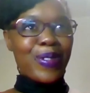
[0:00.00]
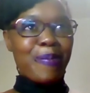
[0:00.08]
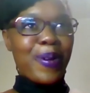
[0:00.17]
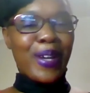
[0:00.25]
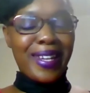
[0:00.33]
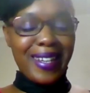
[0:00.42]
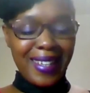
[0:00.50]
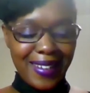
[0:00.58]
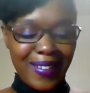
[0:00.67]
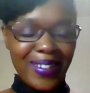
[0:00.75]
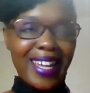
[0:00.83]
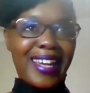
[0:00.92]
to the point.
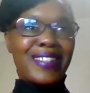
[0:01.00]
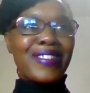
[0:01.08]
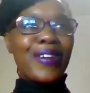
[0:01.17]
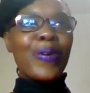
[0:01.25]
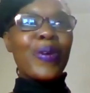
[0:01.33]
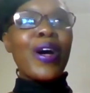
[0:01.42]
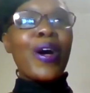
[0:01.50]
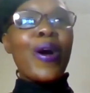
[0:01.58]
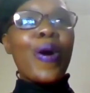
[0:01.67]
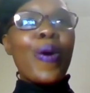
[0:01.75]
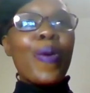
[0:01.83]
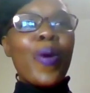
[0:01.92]
Okay, so
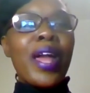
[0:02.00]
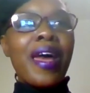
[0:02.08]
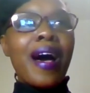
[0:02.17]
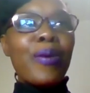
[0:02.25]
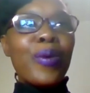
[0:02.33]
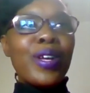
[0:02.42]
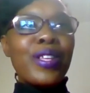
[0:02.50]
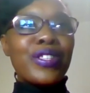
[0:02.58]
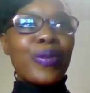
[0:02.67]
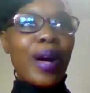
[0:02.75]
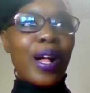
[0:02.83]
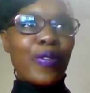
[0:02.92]
when I
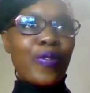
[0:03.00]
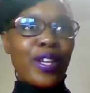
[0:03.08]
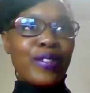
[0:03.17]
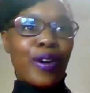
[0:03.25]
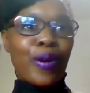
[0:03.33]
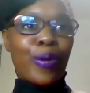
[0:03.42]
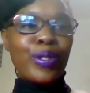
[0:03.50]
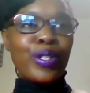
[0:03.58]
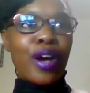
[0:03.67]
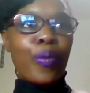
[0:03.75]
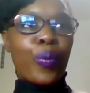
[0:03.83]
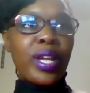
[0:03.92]
was 12 years
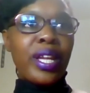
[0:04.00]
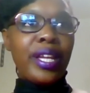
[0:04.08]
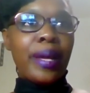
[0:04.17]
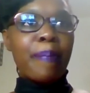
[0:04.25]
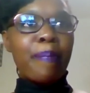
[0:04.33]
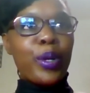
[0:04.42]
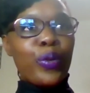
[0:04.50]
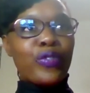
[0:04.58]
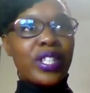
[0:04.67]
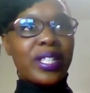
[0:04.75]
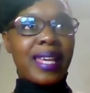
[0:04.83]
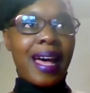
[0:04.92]
old, we
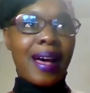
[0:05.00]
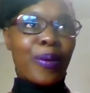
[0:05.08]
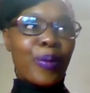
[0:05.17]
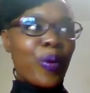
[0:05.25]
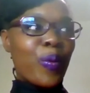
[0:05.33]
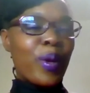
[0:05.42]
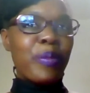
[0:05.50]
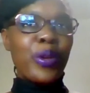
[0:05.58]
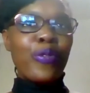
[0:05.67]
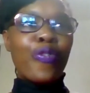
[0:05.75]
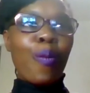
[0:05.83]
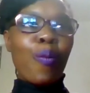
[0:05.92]
moved town. We
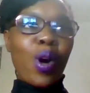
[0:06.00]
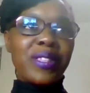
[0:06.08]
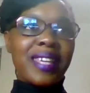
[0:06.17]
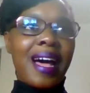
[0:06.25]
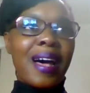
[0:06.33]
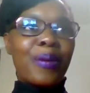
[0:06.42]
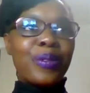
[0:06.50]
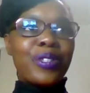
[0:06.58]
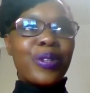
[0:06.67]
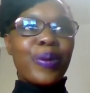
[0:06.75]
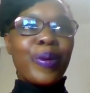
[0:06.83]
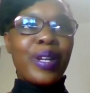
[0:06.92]
moved from one
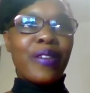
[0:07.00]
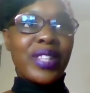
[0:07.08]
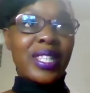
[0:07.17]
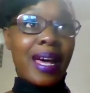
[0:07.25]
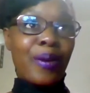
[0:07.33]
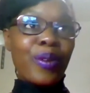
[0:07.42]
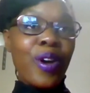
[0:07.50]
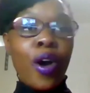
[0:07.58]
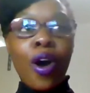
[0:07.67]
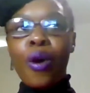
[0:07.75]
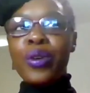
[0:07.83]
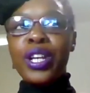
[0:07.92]
town to another town,
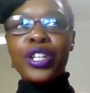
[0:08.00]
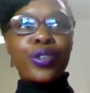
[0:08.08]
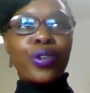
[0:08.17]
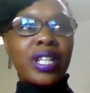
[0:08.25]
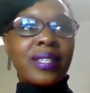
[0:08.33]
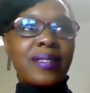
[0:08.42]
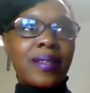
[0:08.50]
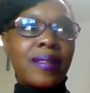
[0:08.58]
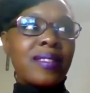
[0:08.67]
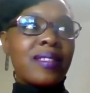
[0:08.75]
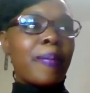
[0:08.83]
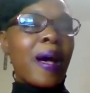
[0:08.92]
only a short
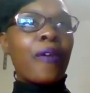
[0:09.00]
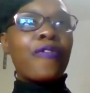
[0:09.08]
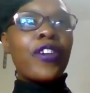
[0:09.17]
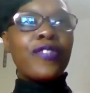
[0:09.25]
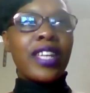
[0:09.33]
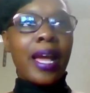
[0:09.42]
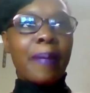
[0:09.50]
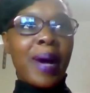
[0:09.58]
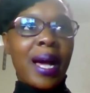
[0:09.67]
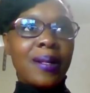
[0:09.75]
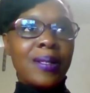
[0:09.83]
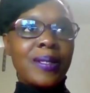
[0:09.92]
distance, about
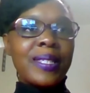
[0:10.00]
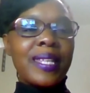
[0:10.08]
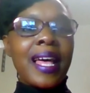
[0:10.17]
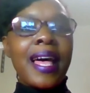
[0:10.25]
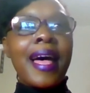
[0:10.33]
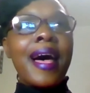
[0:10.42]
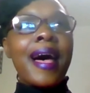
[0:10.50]
58 miles.